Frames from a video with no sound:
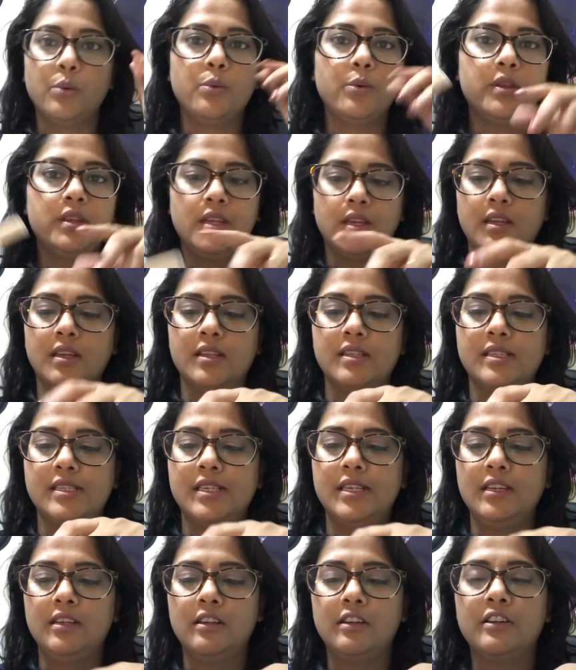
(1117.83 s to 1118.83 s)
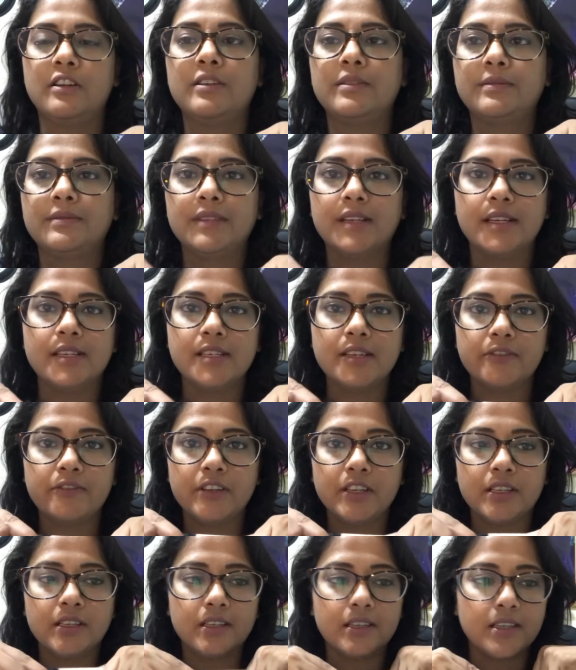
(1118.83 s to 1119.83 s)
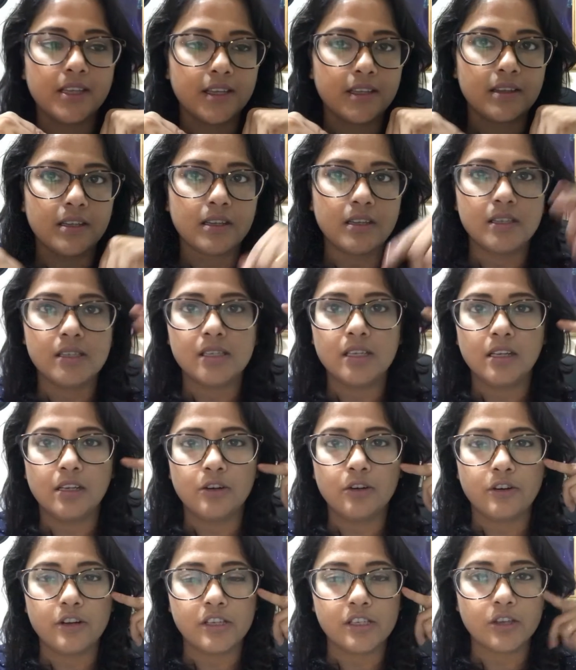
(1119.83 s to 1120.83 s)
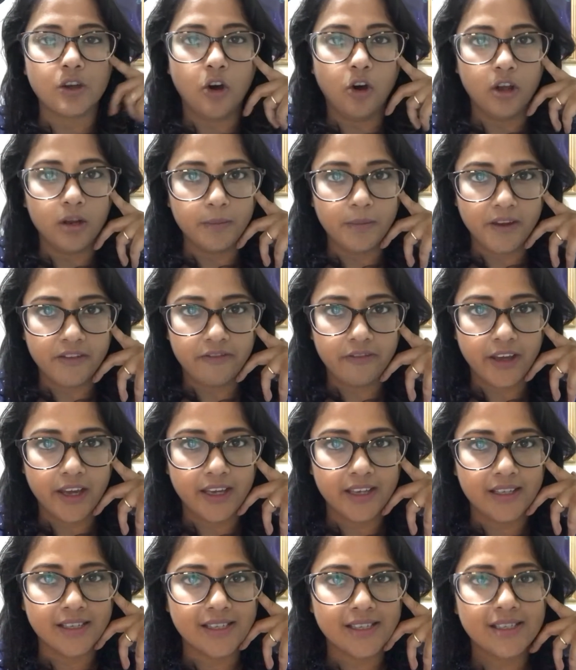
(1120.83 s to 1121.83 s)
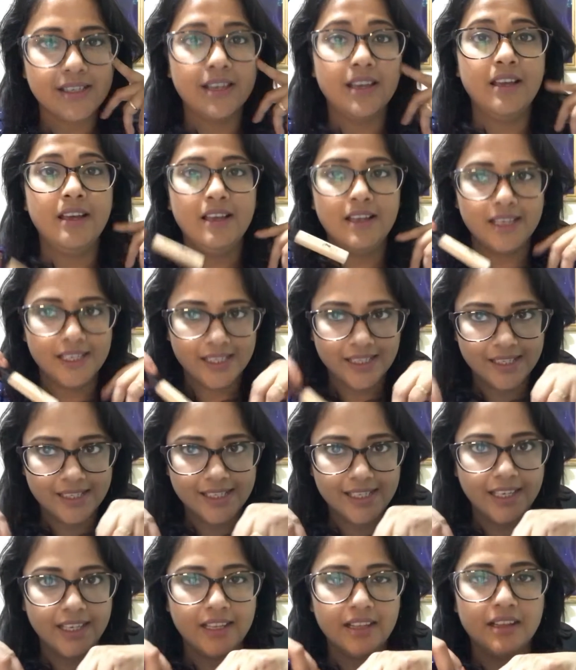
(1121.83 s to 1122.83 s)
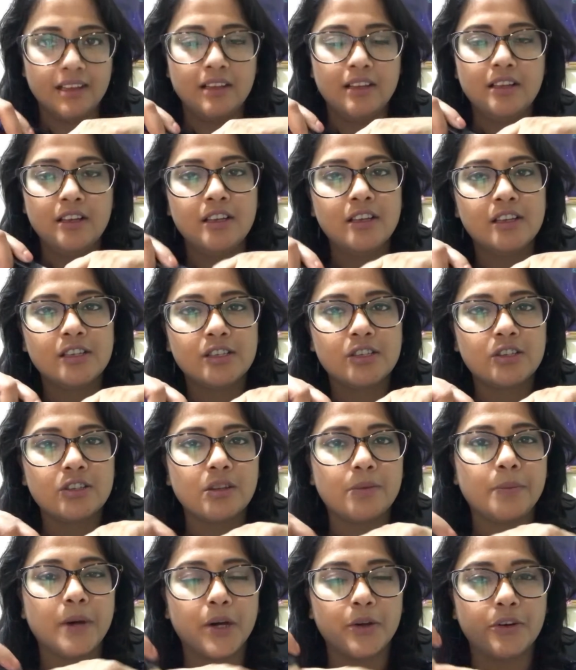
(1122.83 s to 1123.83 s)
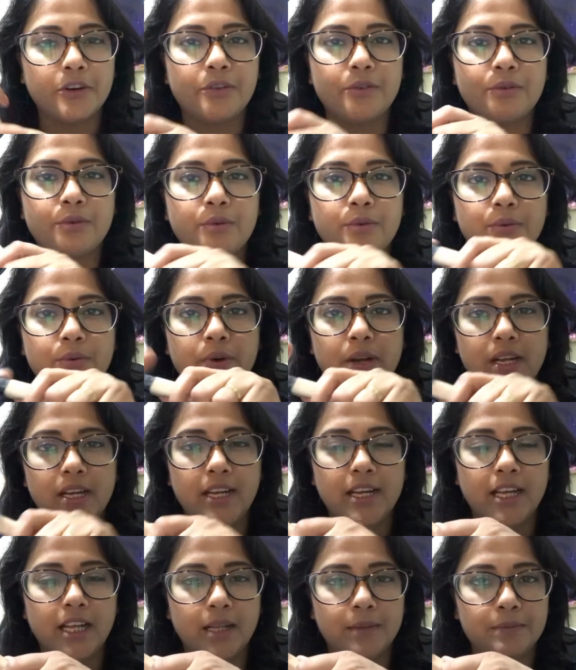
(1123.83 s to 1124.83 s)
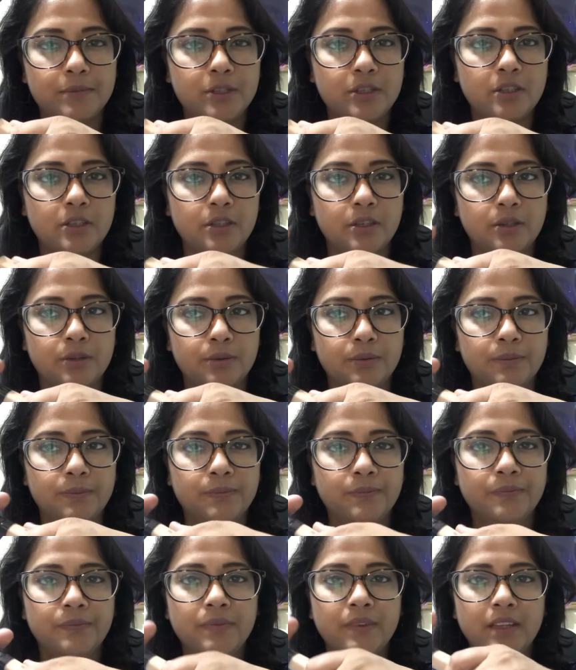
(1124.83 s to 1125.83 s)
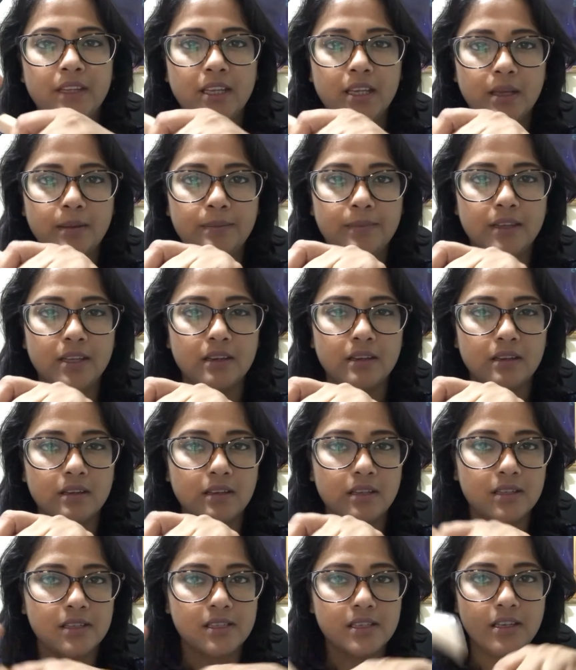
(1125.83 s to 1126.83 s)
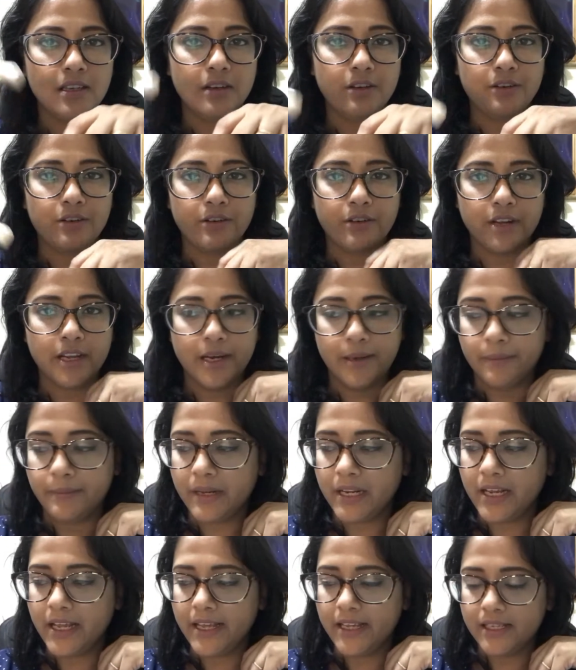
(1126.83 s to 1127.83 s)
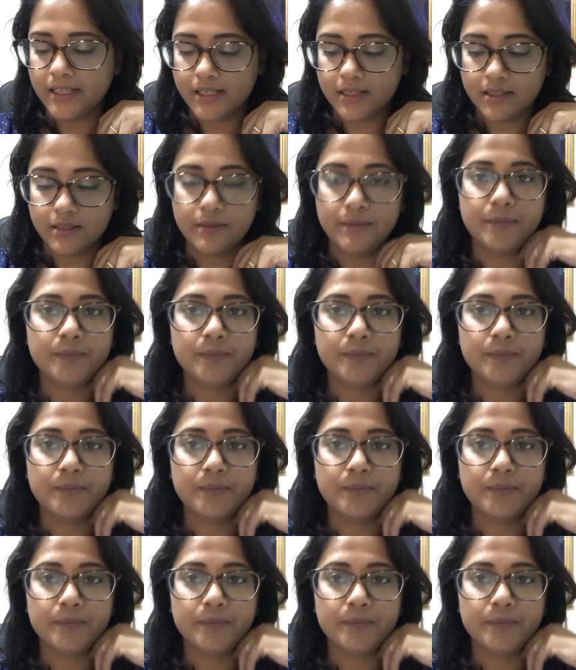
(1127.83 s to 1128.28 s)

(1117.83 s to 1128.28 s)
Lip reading: With the concealer, I definitely think the concealer is on my face still, so the powder really helped to keep the concealer in place.